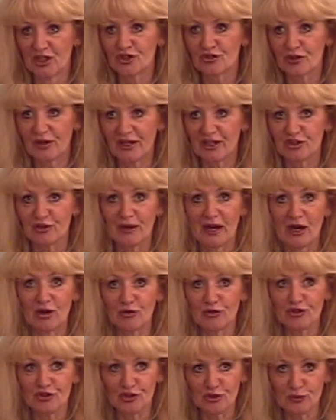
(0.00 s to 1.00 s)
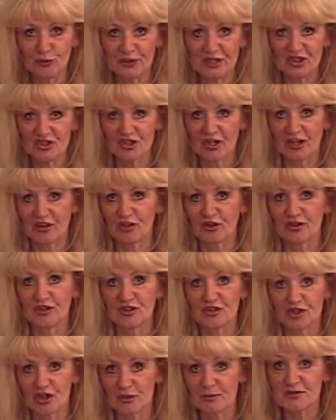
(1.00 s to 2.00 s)
trying to outdo each other
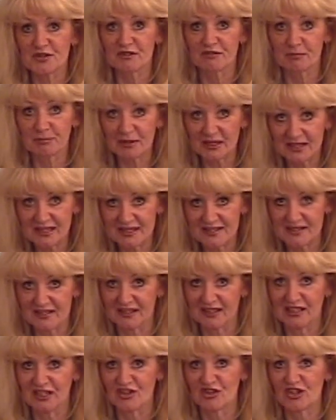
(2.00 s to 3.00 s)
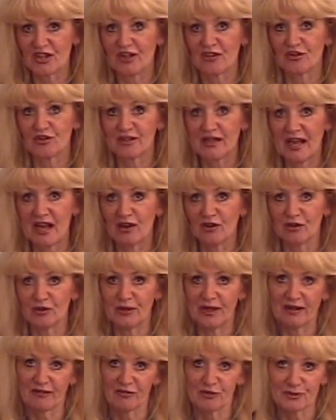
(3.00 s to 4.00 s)
in terms of pleasing each other, now you
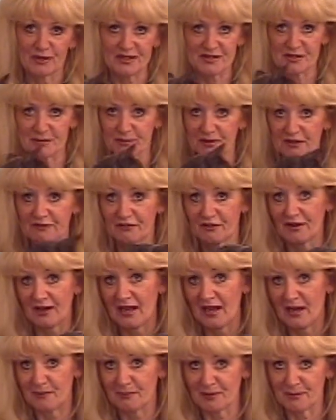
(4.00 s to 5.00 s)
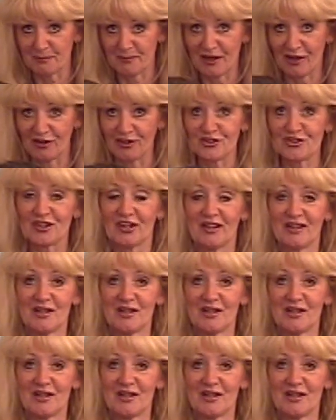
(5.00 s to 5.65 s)
have the recipe for a happy marriage.